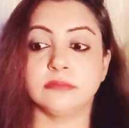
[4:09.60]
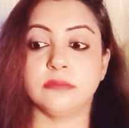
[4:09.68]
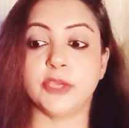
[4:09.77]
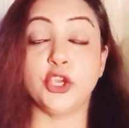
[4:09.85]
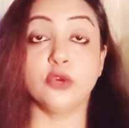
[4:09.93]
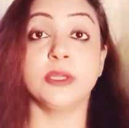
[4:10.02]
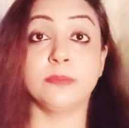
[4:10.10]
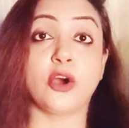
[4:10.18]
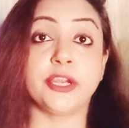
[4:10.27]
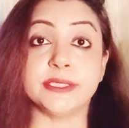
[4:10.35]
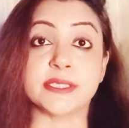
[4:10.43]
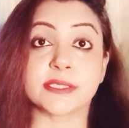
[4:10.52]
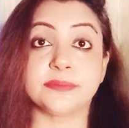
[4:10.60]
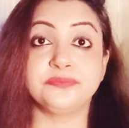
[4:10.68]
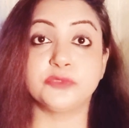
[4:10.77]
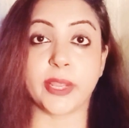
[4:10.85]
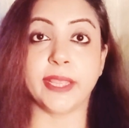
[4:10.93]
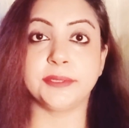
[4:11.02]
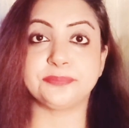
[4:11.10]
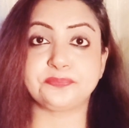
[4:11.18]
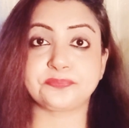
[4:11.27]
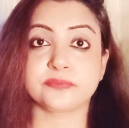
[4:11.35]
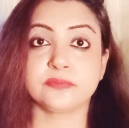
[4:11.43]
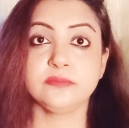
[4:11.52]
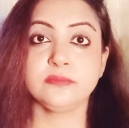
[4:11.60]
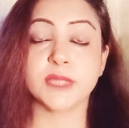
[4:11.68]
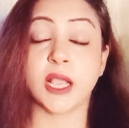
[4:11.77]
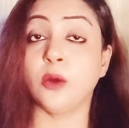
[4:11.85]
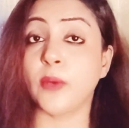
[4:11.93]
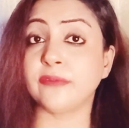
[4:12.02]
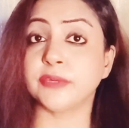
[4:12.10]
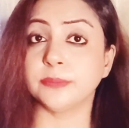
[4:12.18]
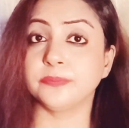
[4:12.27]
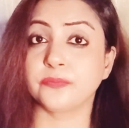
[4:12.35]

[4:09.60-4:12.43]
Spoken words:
human bodies, right? However,